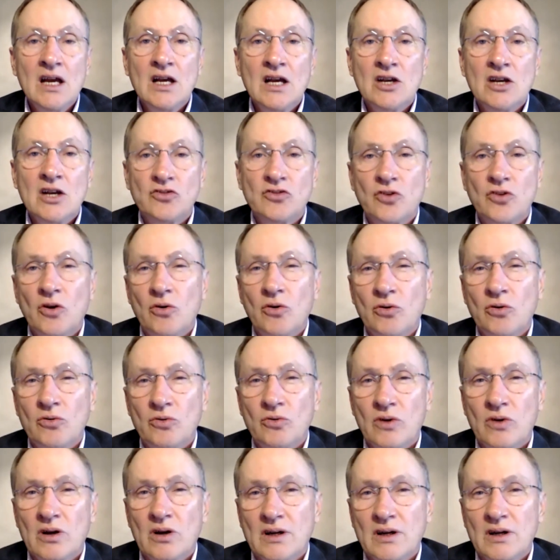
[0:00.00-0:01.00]

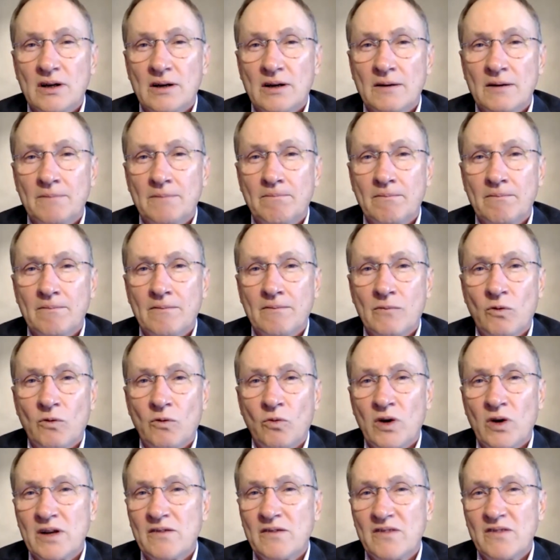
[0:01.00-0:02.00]
So
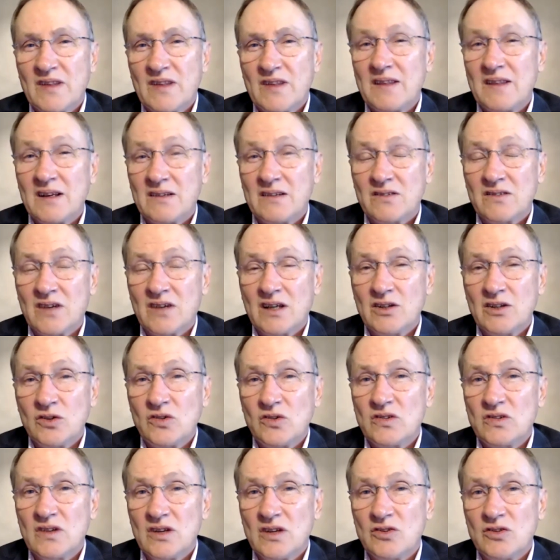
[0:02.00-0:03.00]
one of the things I
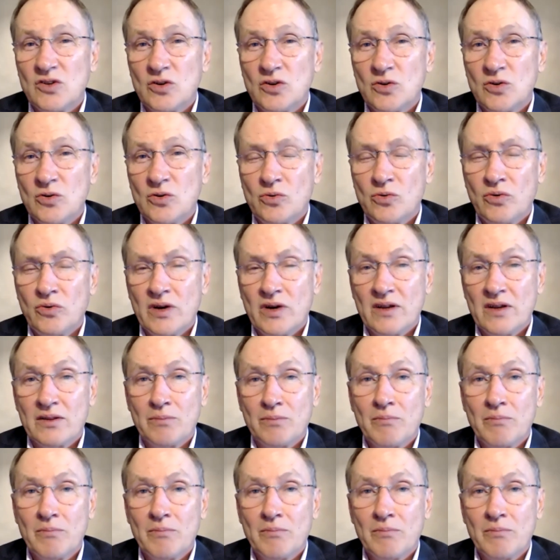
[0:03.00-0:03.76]
used to do with